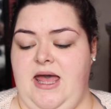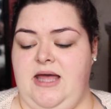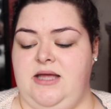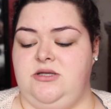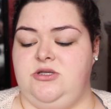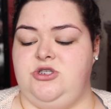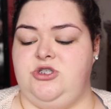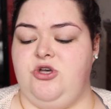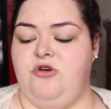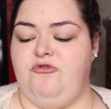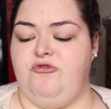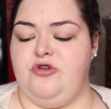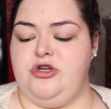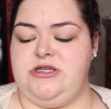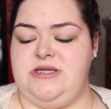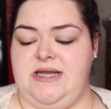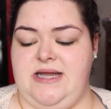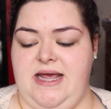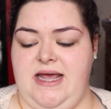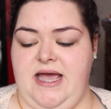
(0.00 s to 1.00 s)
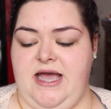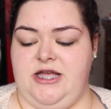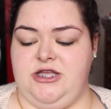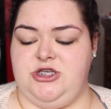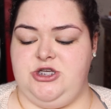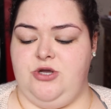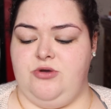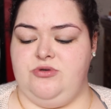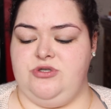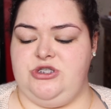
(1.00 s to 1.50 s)
And so for today, I
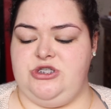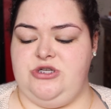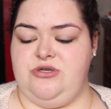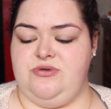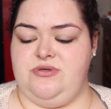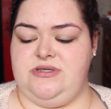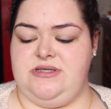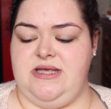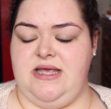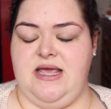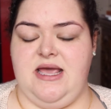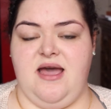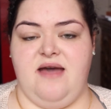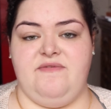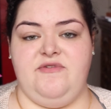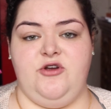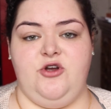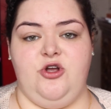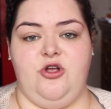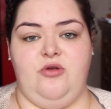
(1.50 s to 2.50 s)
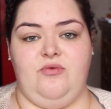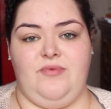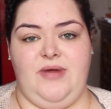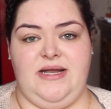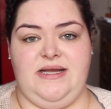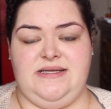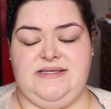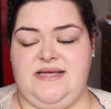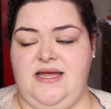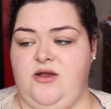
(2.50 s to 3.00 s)
chose to use the CoverGirl
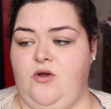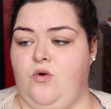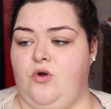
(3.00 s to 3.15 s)
Ready Set